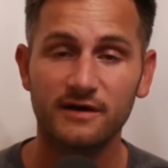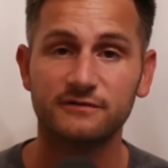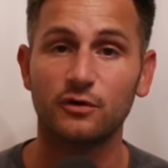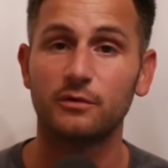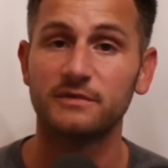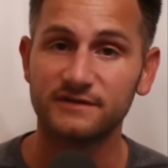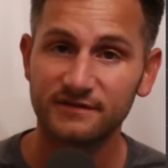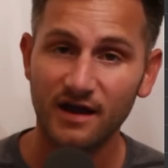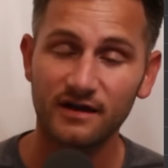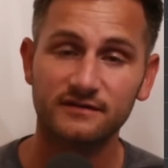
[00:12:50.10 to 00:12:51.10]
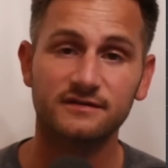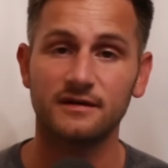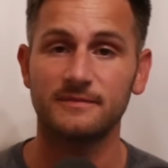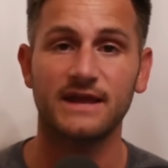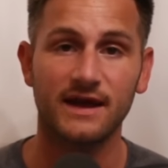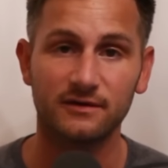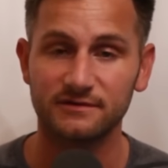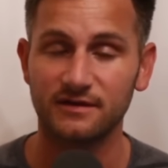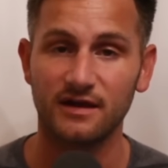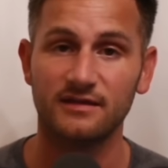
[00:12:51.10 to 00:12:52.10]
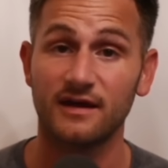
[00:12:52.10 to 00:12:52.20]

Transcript: have Goldman Sachs coming out saying